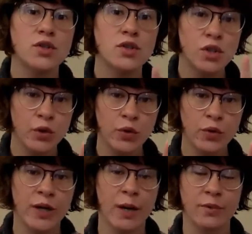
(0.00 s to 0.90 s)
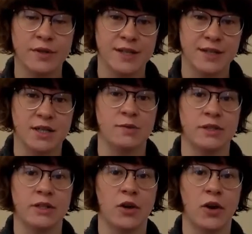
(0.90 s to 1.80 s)
2 numbers that start
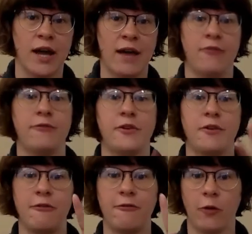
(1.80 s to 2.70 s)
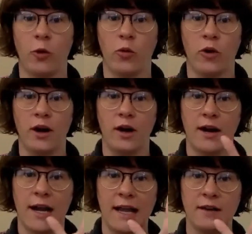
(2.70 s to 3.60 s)
with the letter F, 4
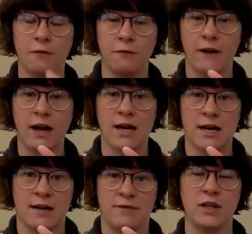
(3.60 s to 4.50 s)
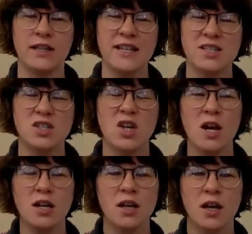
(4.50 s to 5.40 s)
and 5. Let's
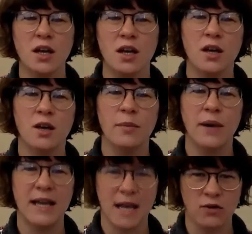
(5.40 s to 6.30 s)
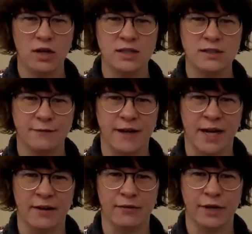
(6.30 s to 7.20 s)
start by counting to
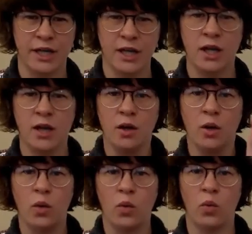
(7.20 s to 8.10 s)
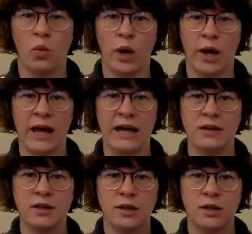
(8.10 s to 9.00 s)
5. Ready?
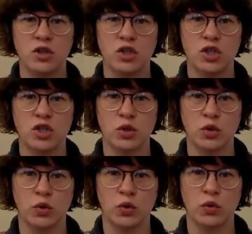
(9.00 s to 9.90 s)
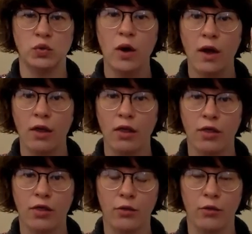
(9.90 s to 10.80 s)
1, 2,
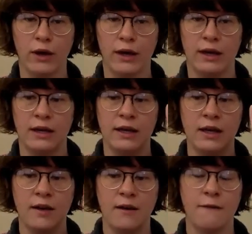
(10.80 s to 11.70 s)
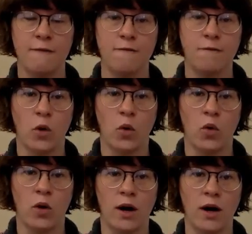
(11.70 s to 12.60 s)
3,
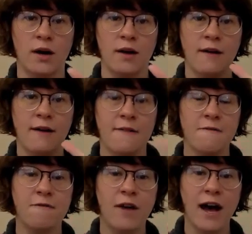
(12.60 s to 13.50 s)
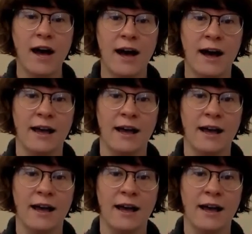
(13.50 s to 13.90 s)
4, 5.